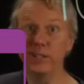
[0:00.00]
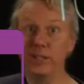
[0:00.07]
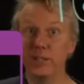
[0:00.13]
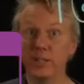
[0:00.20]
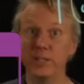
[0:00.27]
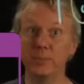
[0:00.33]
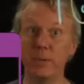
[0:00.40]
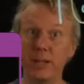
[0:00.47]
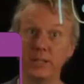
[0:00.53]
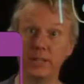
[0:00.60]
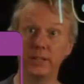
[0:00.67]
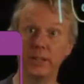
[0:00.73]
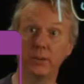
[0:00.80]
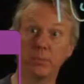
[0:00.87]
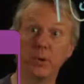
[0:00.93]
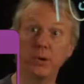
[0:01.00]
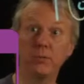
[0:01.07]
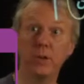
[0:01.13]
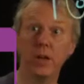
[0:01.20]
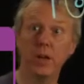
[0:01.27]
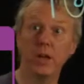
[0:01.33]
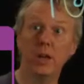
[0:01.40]
this is basically the proof.
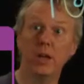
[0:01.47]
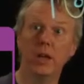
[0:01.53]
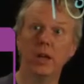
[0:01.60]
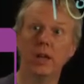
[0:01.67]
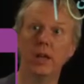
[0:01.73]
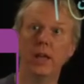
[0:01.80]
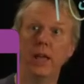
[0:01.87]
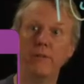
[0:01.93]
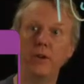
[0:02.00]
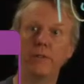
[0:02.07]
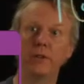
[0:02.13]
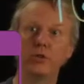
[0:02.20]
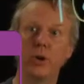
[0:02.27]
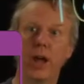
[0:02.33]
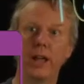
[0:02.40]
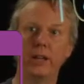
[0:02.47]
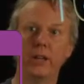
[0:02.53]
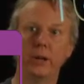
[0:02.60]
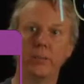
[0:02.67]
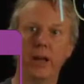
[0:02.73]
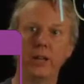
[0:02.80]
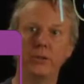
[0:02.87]
If you have a triangular
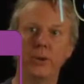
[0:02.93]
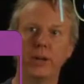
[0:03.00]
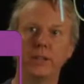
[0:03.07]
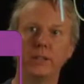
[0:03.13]
matrix,